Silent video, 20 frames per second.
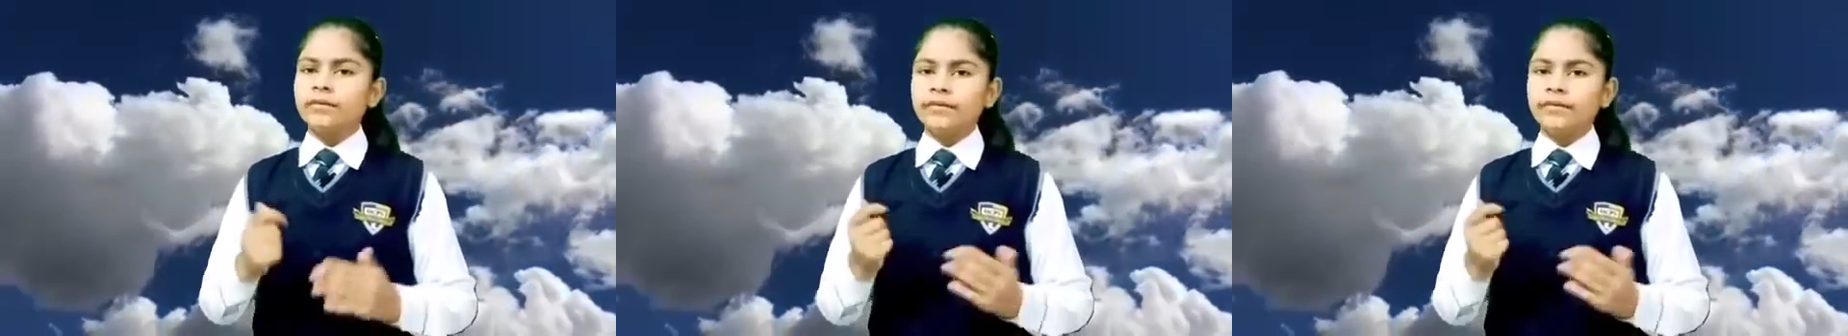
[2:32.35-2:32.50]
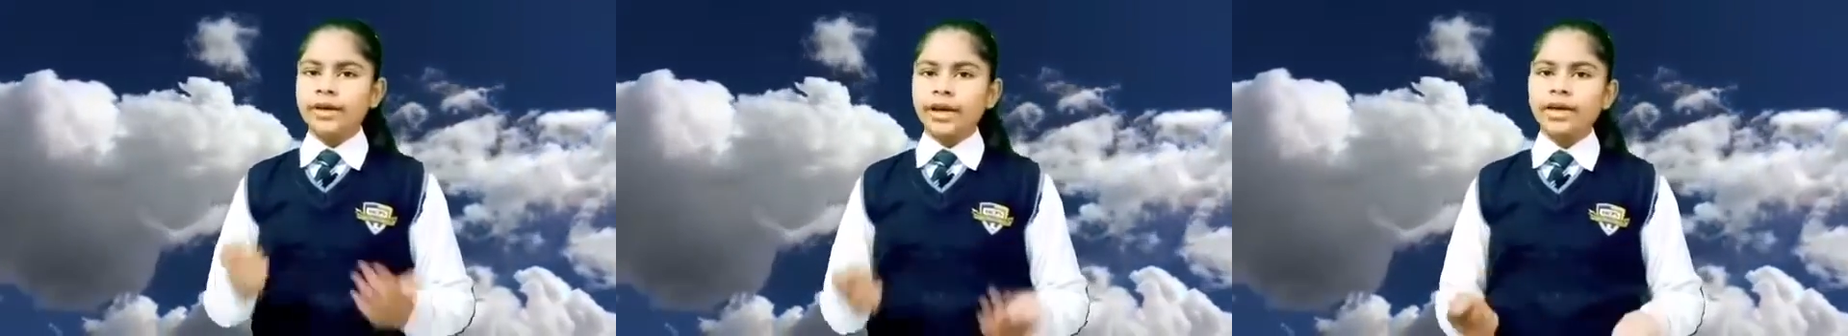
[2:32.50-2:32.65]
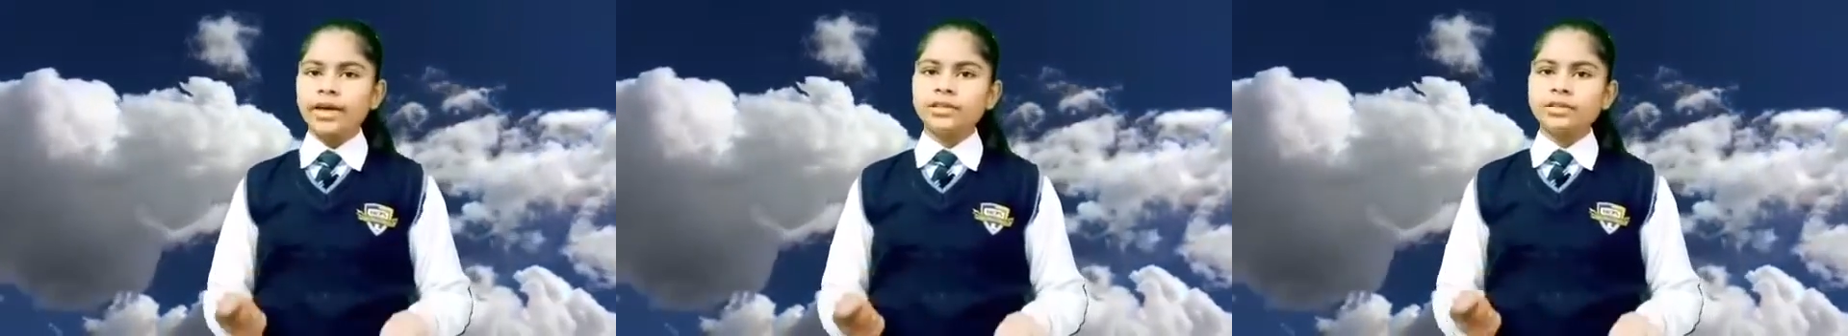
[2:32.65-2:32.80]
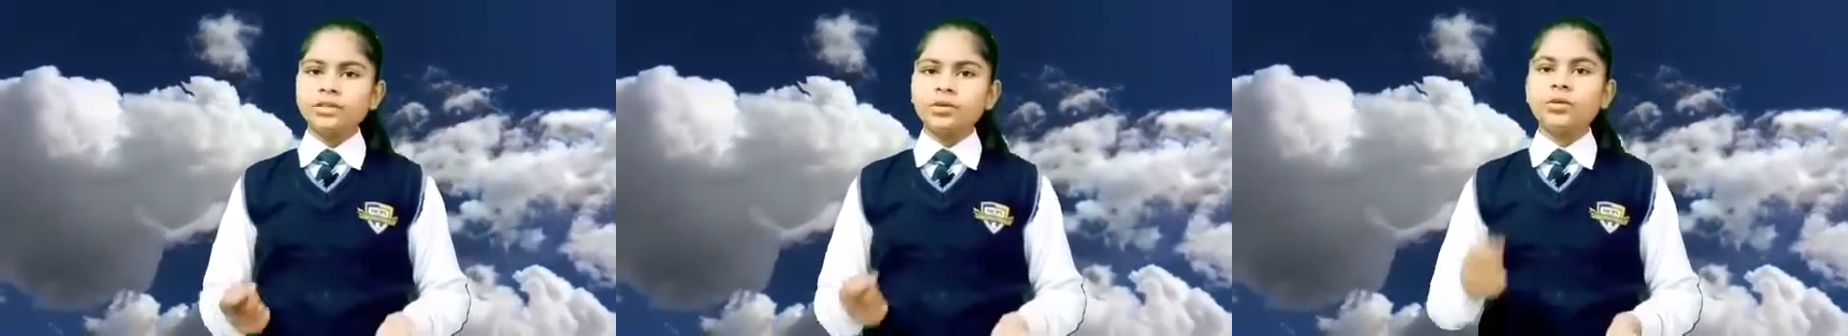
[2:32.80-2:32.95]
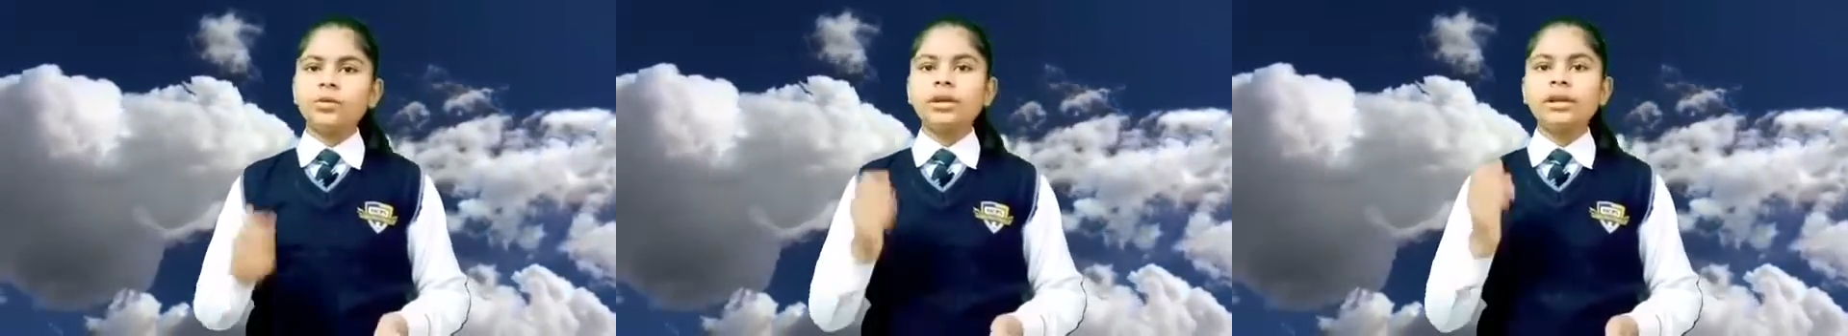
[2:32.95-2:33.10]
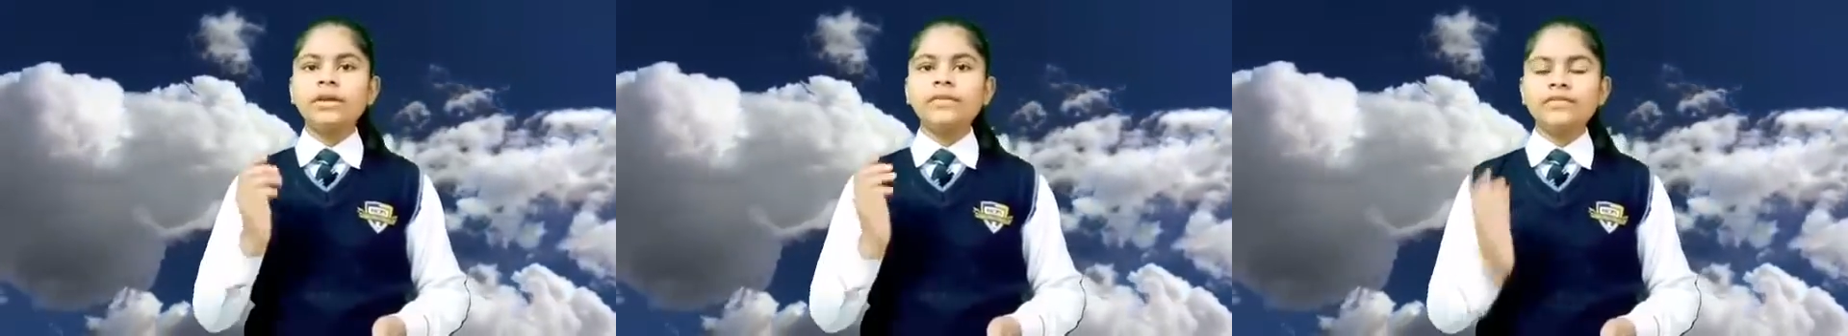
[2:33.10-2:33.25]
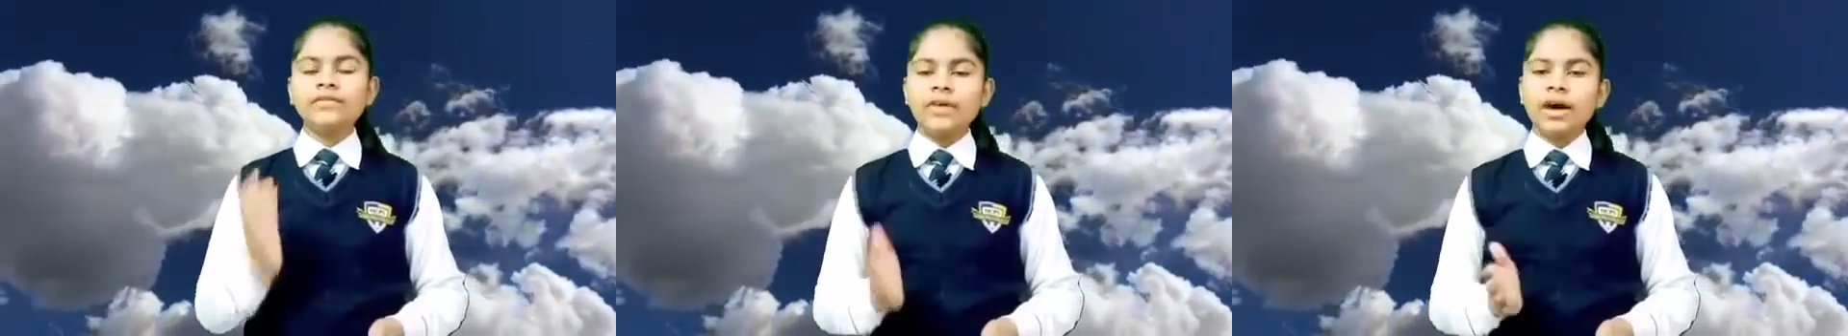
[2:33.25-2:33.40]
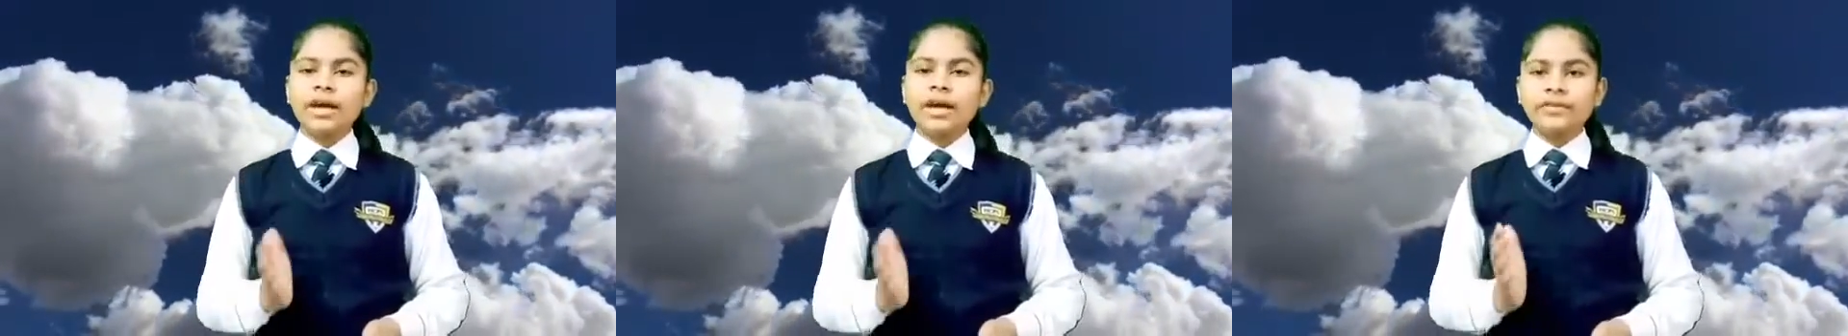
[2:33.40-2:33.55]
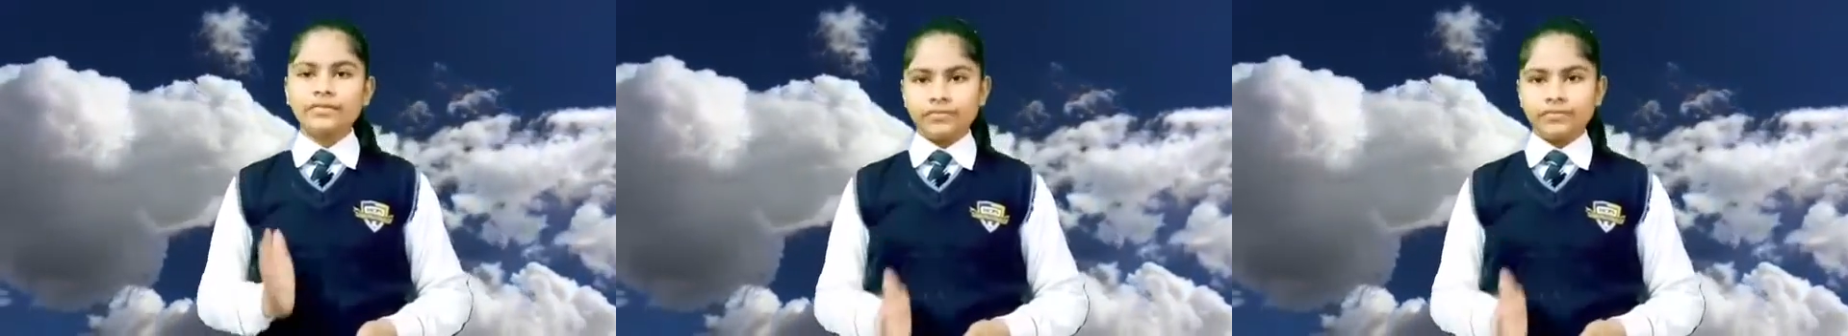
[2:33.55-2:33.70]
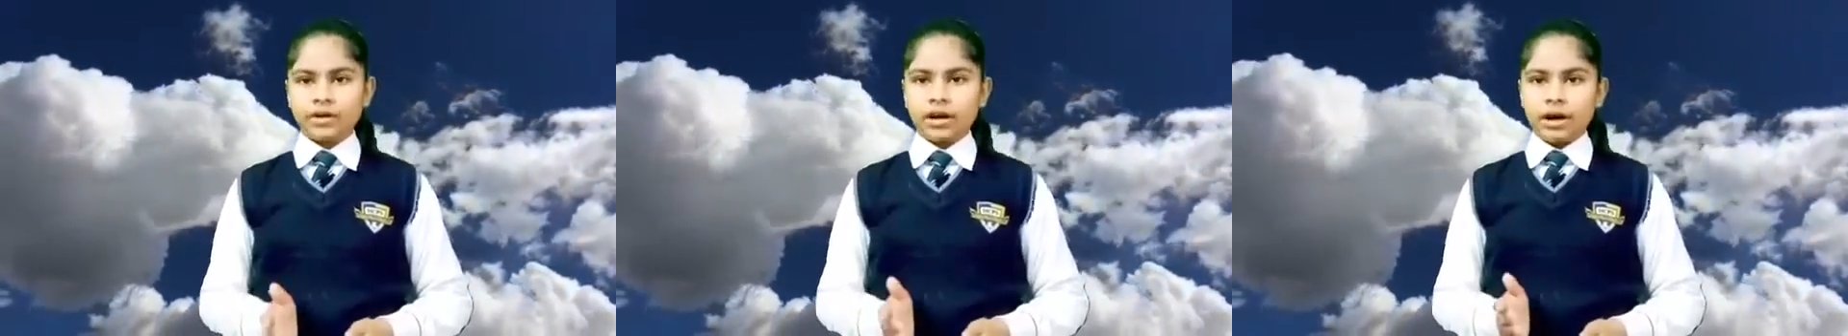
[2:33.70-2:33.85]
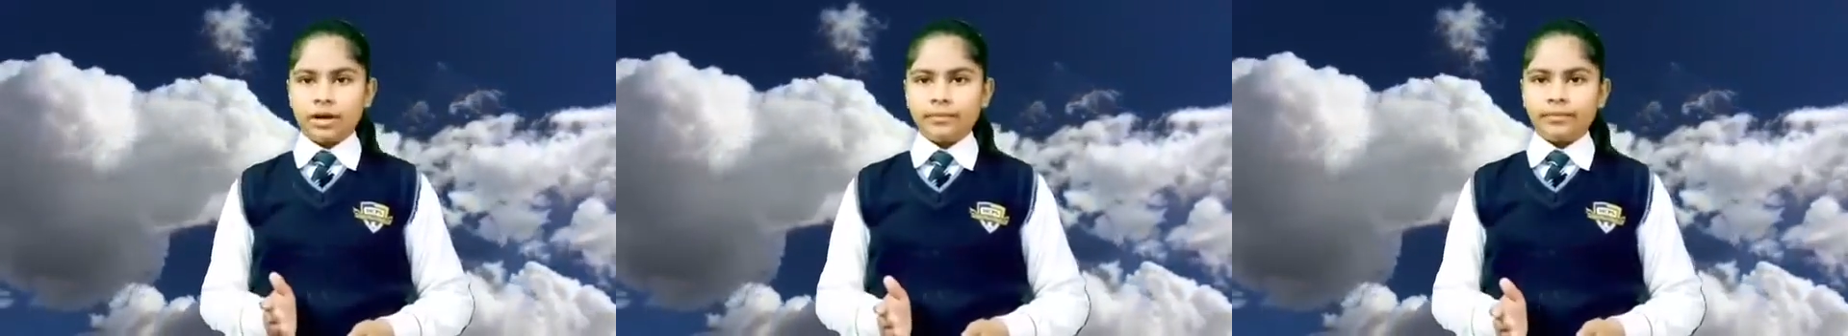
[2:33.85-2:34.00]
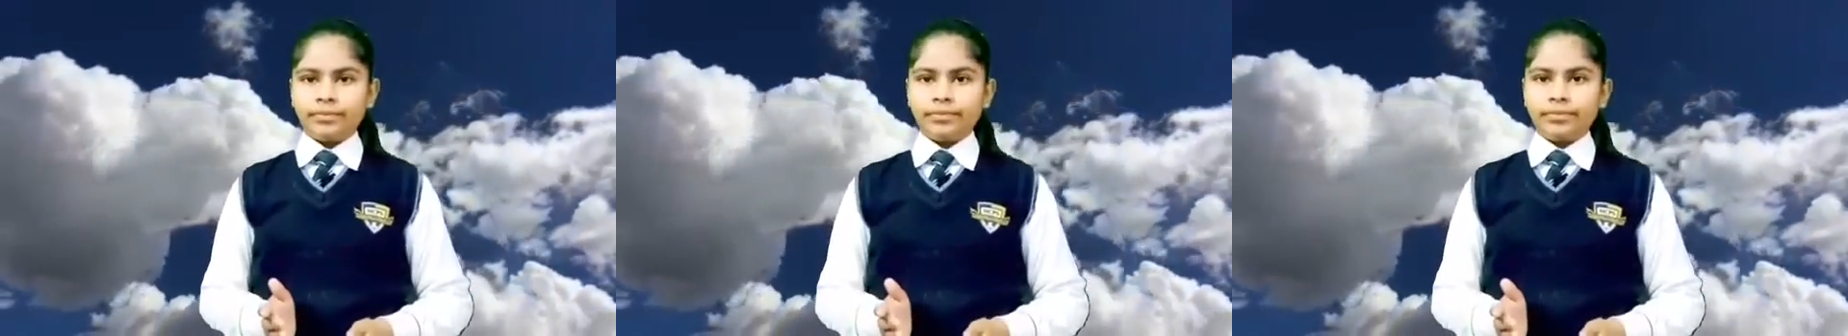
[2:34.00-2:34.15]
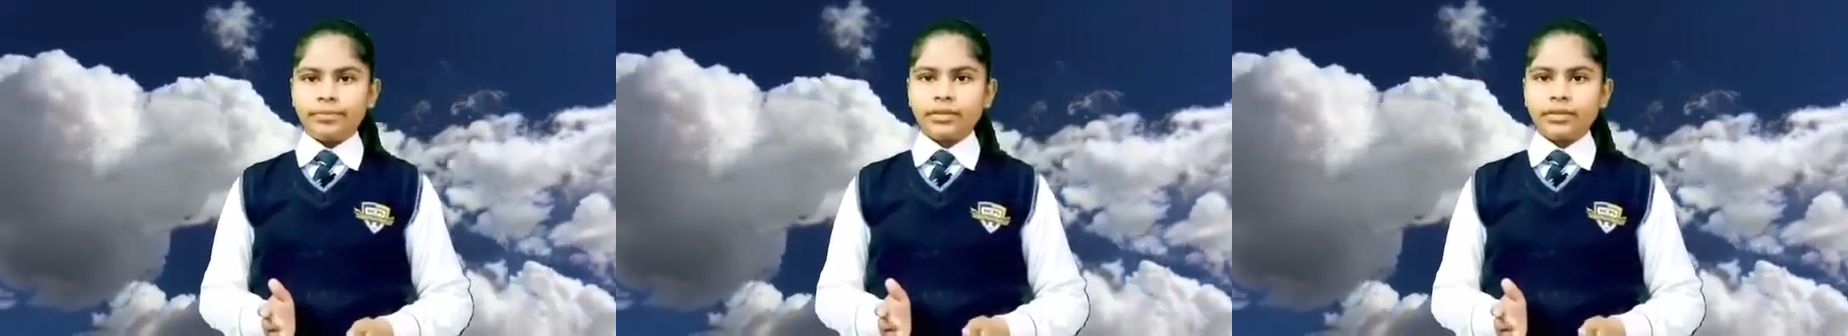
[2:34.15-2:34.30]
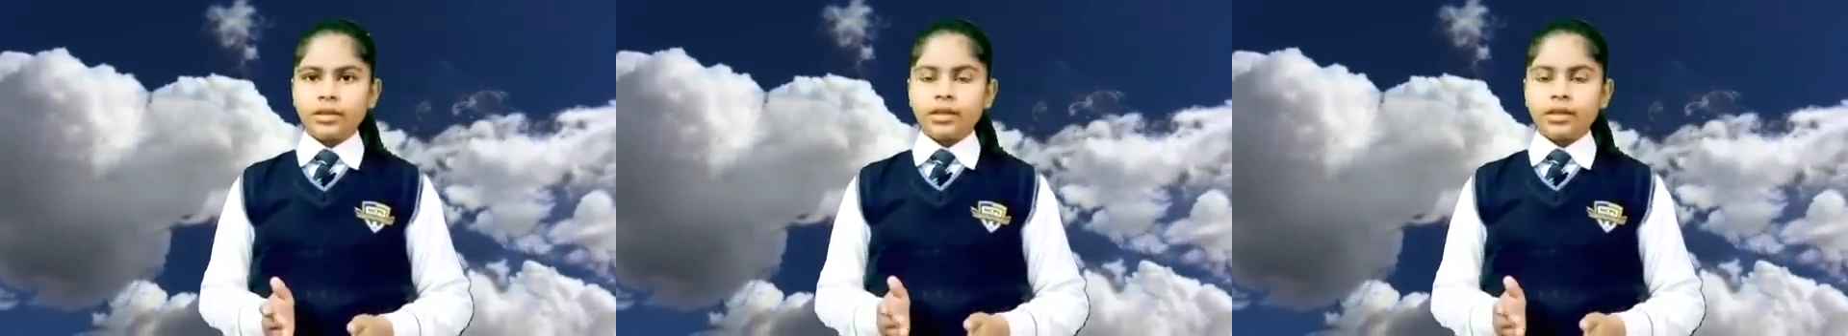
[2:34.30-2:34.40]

weight only 5 grams.